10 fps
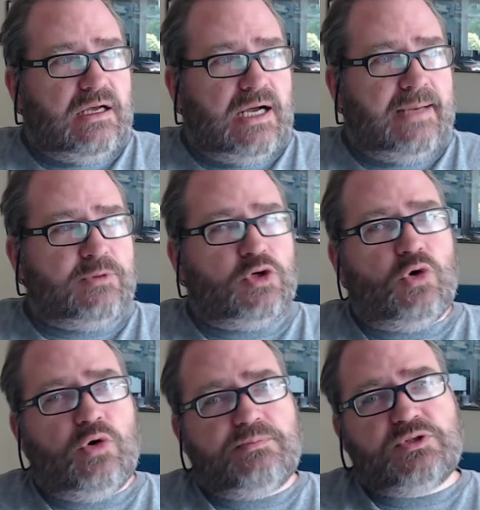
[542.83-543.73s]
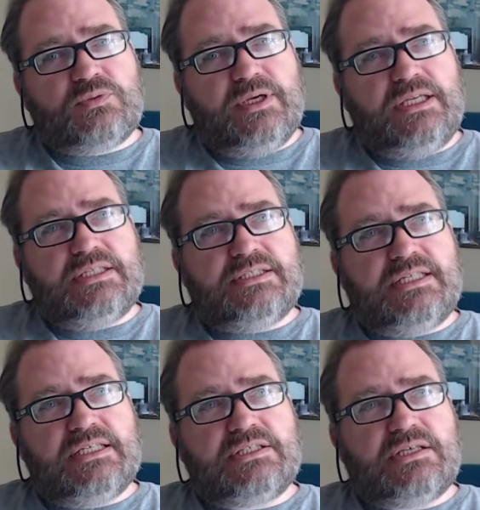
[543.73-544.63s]
I'm caught between, is
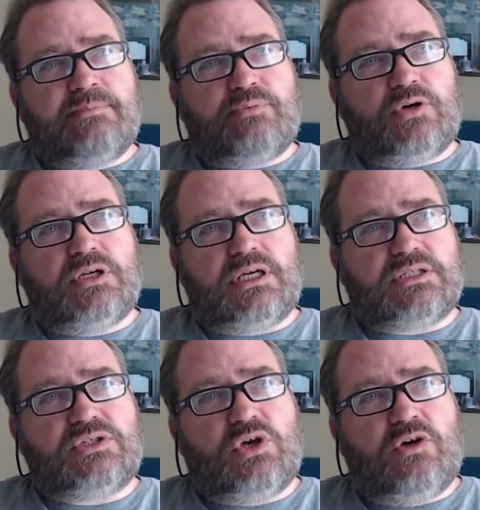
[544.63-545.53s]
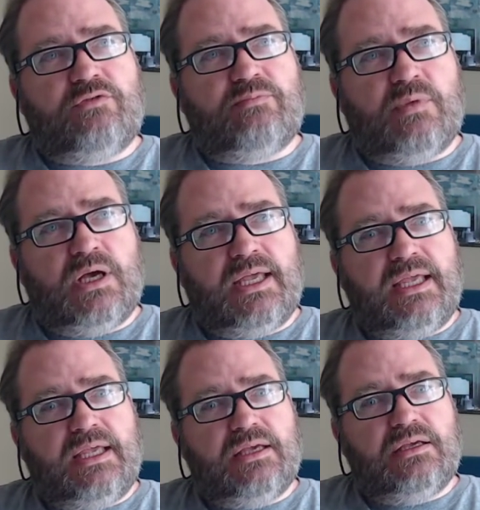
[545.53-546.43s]
this a product of
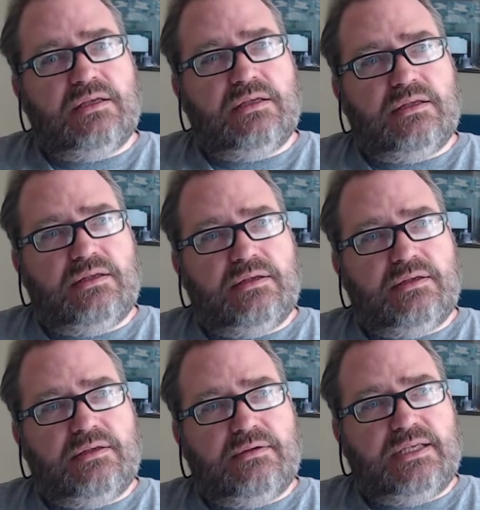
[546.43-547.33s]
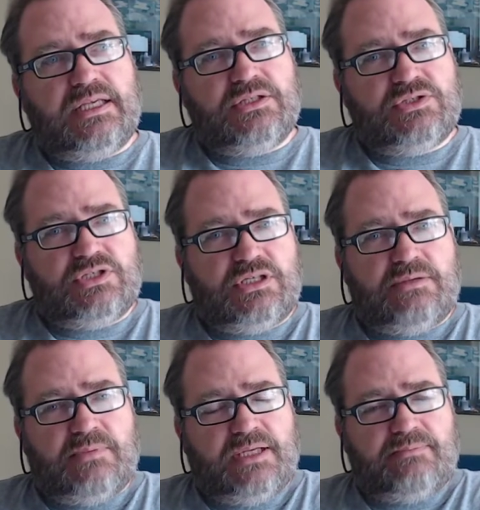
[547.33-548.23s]
my insular,
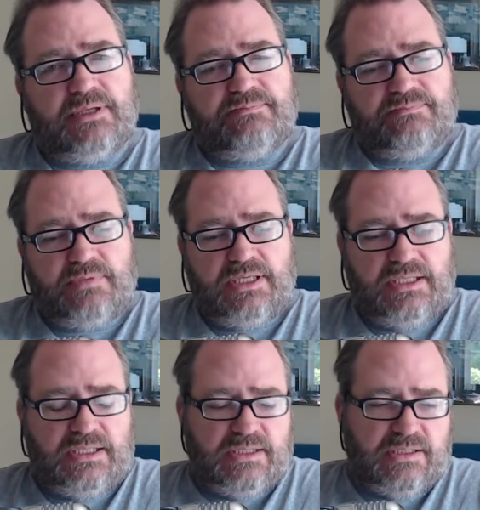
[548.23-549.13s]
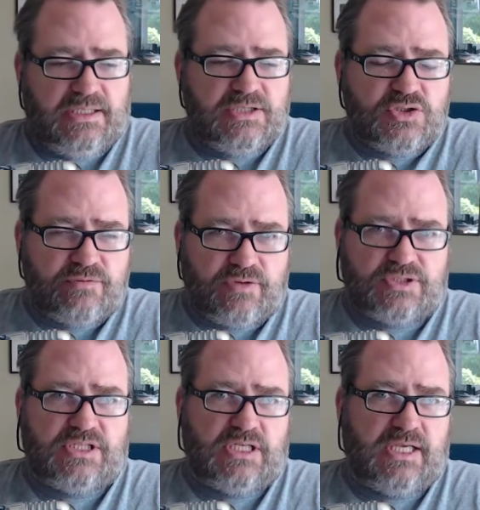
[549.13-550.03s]
my
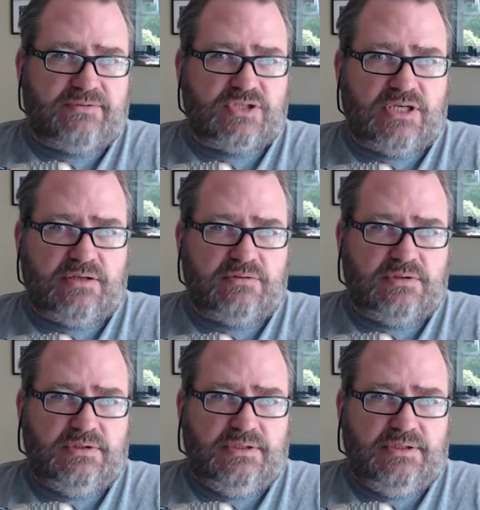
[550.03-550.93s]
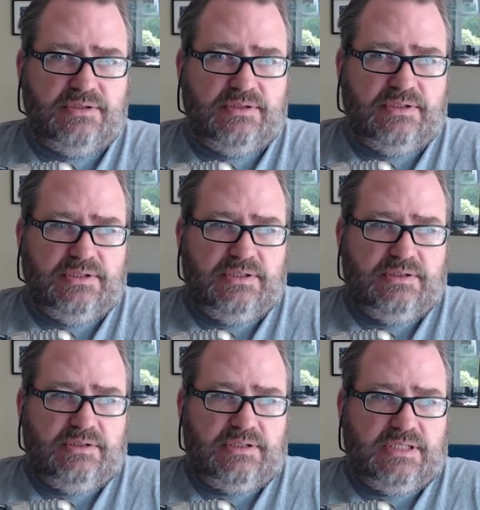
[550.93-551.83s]
introverted lifestyle?
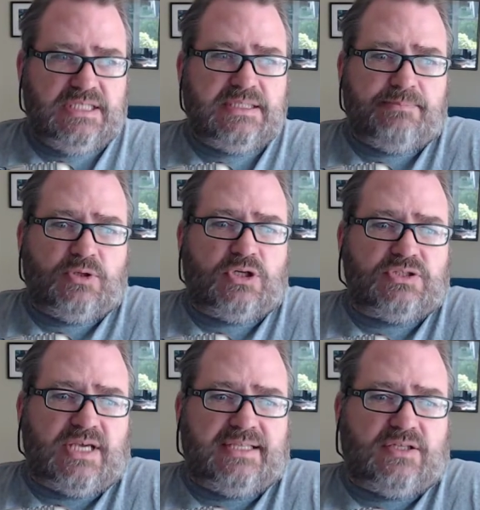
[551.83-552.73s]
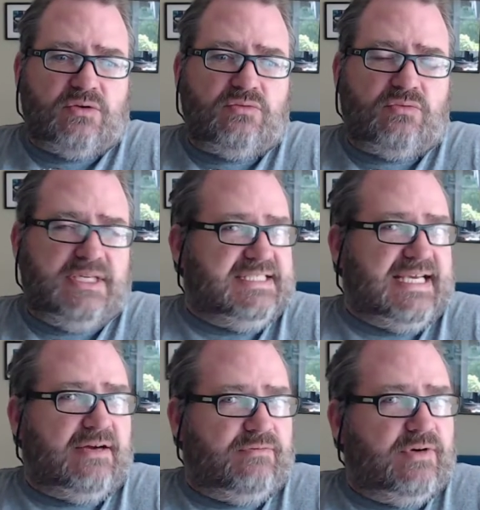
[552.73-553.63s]
Is it because I don't reach
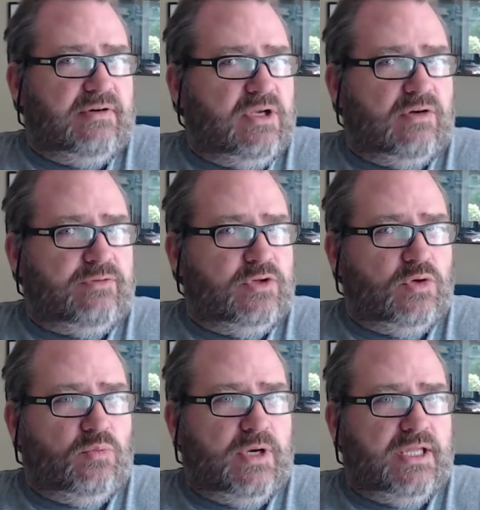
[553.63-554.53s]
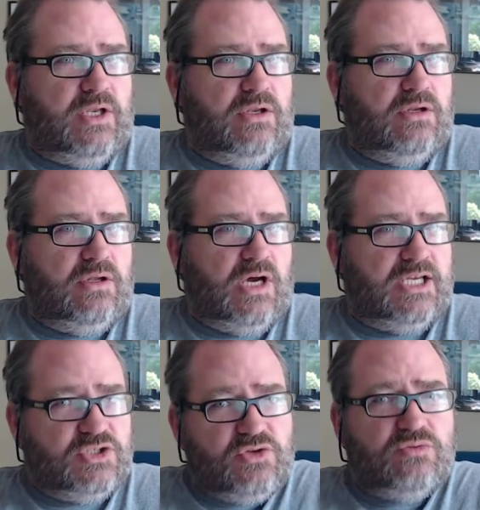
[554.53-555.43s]
out very often that when I
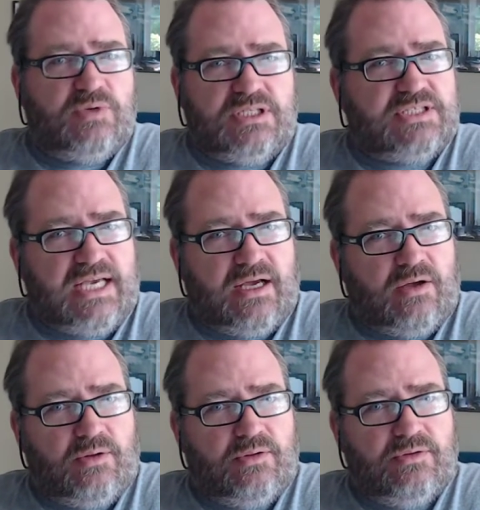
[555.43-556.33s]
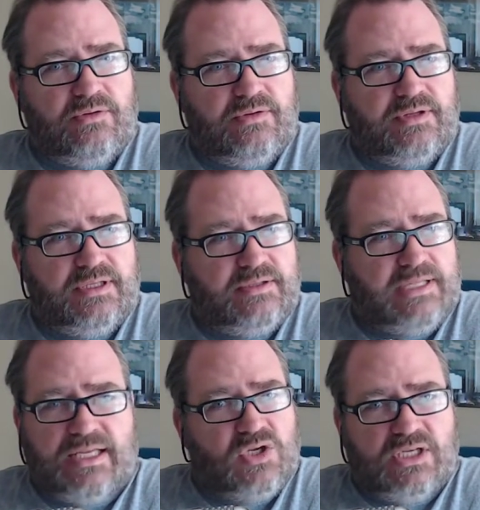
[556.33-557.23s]
do reach out,
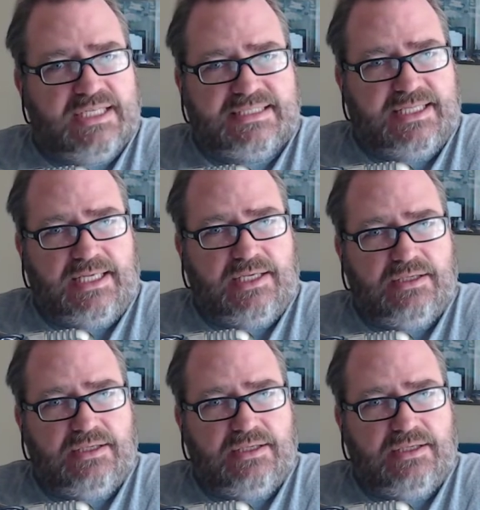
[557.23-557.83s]
they're not listening?